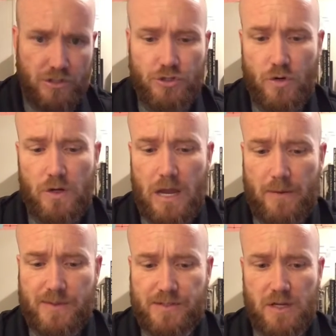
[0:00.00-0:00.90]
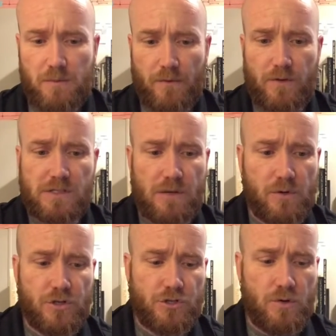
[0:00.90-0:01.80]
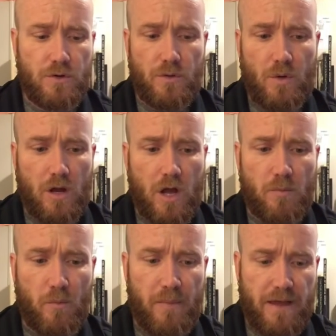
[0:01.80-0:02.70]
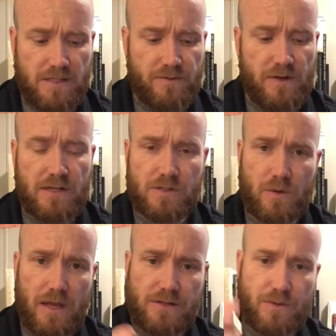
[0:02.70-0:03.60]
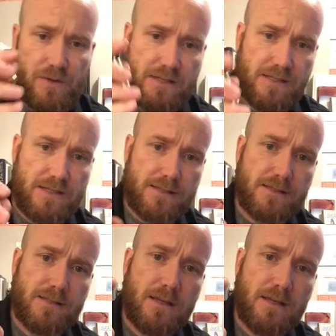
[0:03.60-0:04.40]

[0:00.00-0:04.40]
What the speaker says: show you how it's done, but first I want to show you a couple PEX fittings, okay? So this is